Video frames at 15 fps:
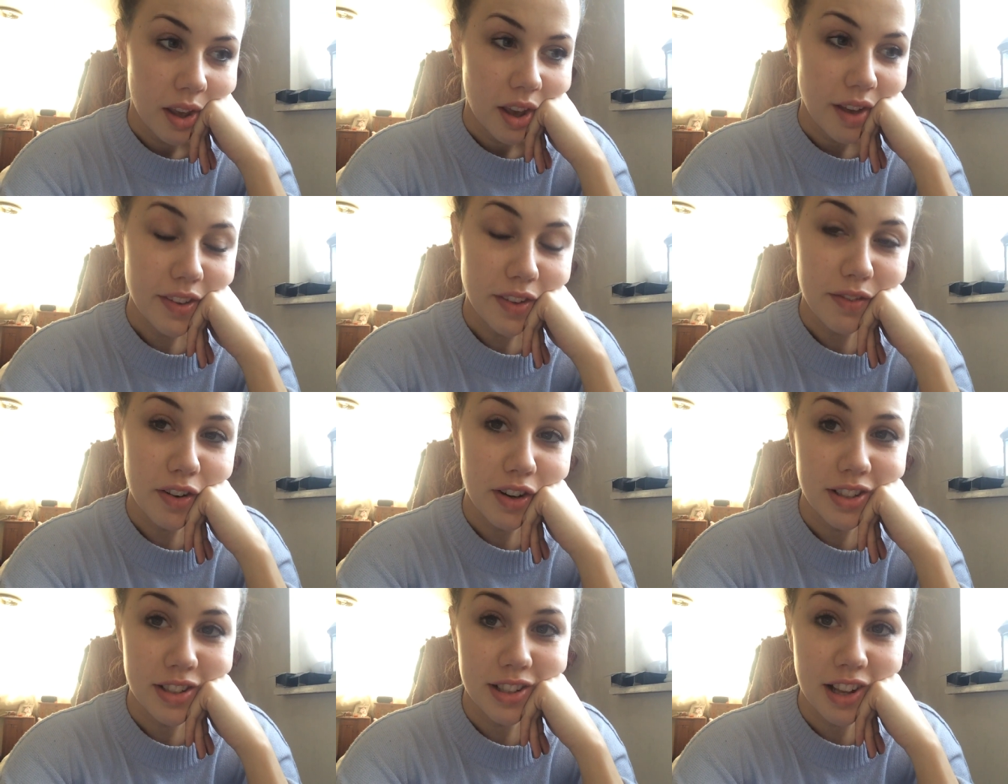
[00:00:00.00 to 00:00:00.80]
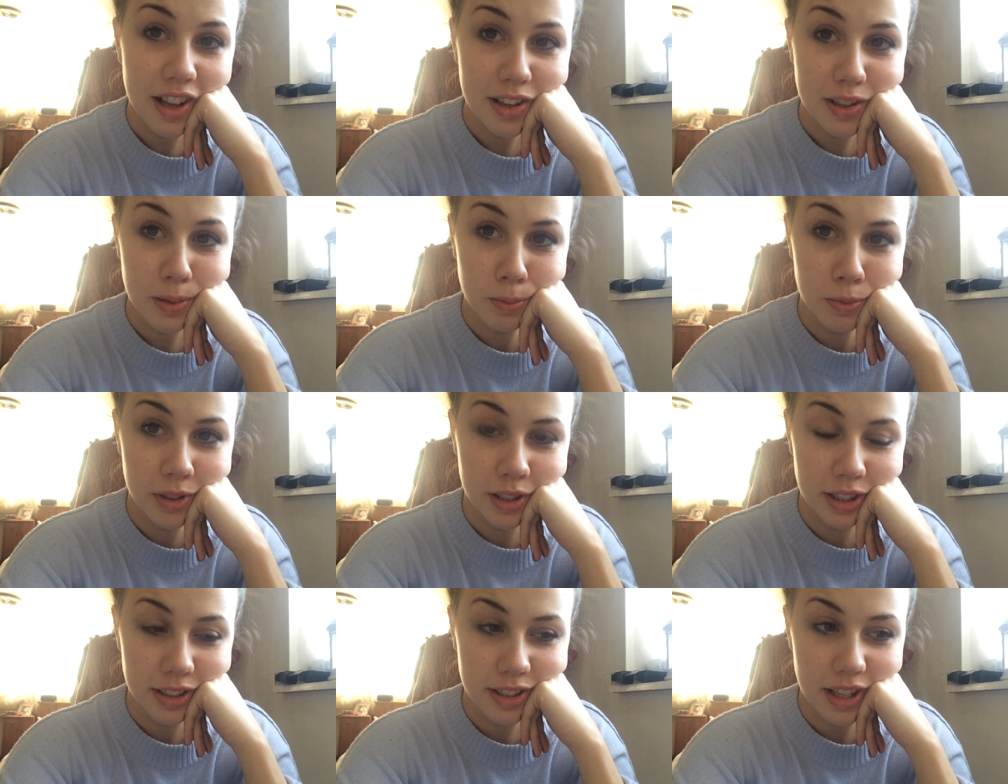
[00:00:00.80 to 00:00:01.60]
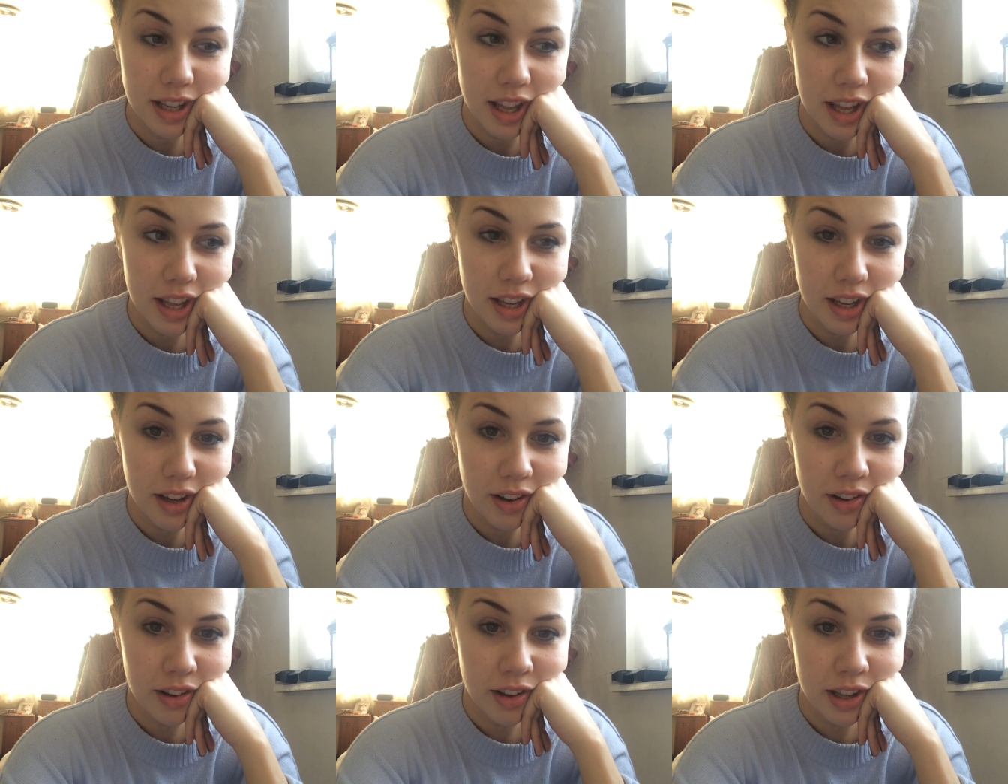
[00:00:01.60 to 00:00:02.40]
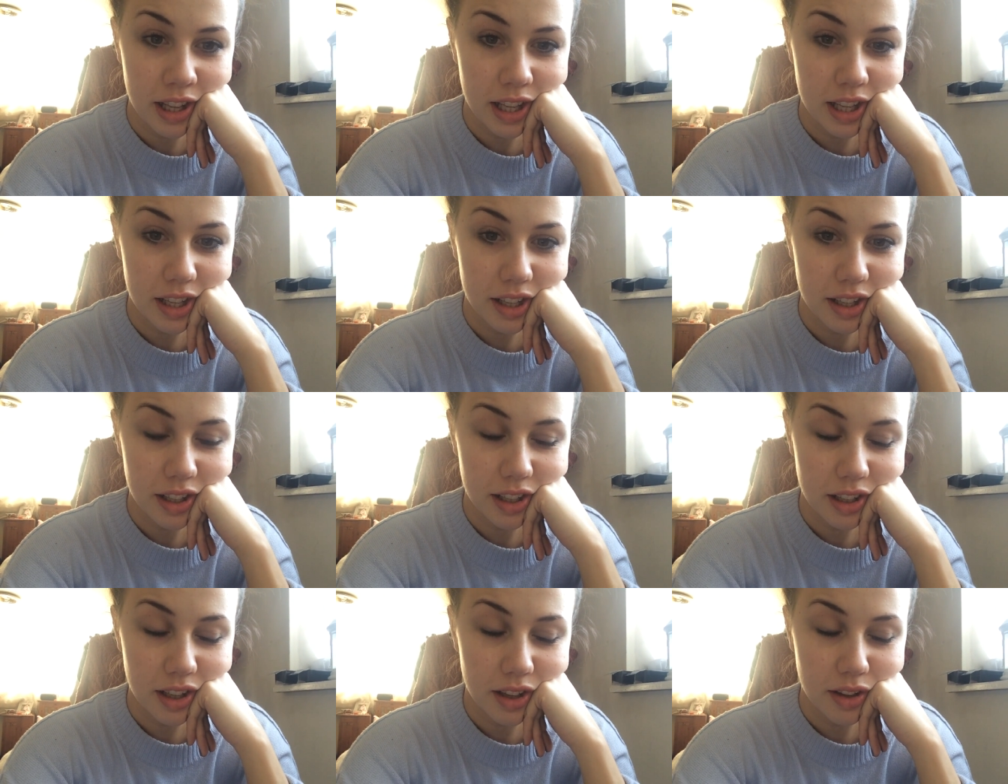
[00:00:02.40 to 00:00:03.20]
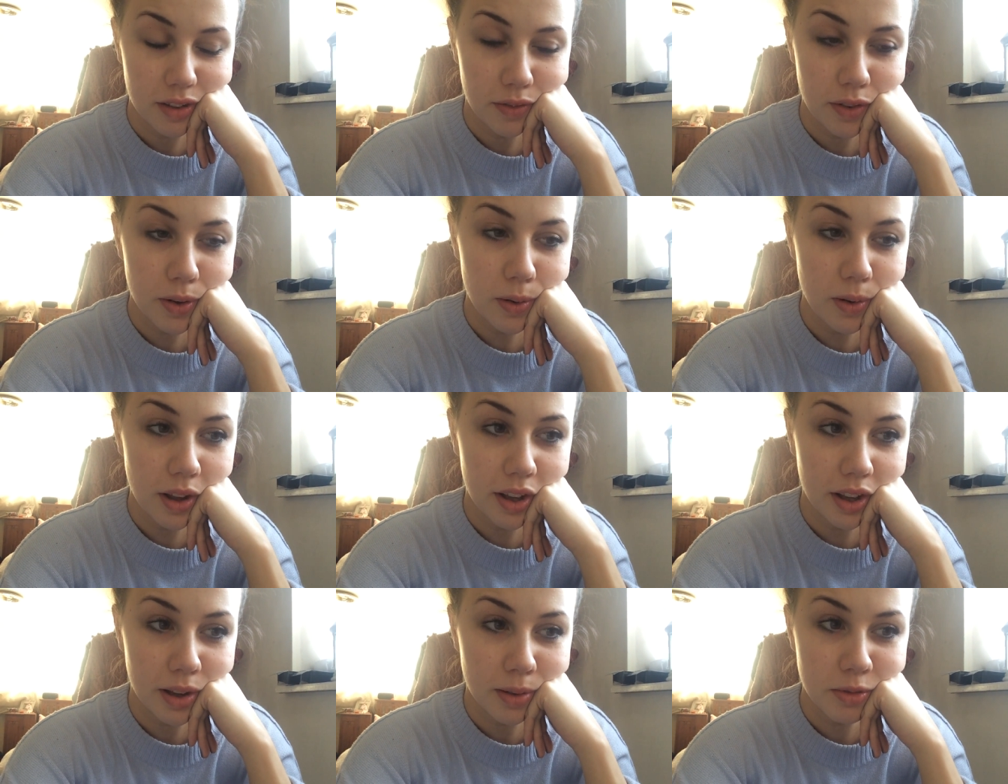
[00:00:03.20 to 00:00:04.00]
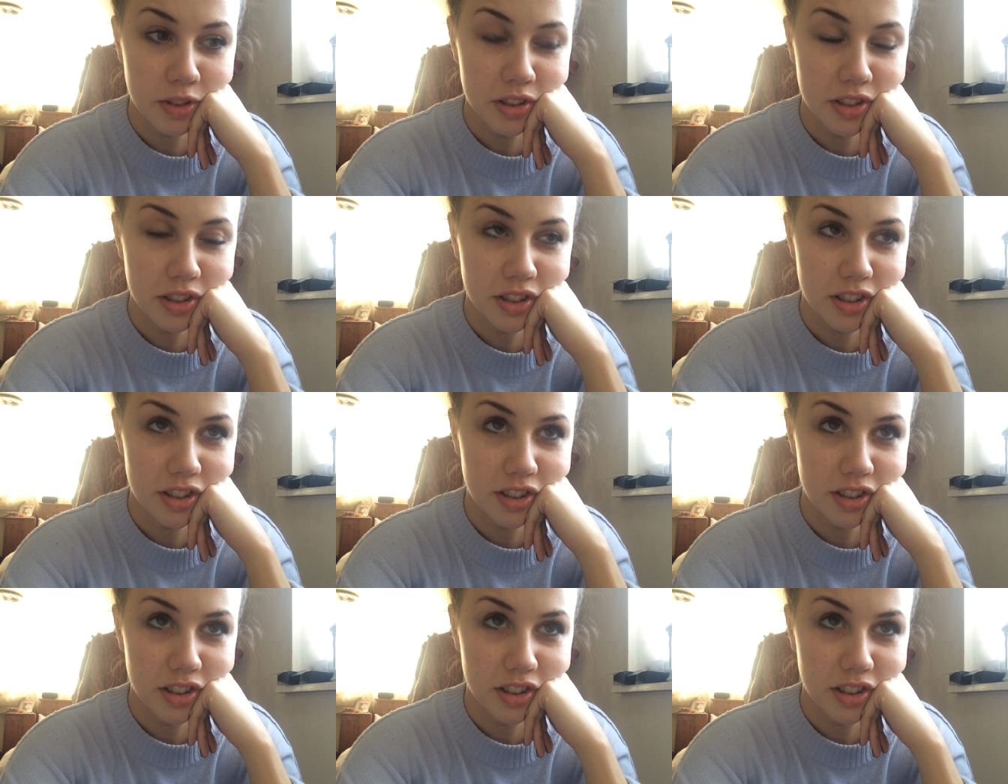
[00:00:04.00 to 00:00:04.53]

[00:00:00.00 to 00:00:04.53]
having a very sluggish morning today. I feel like I'm just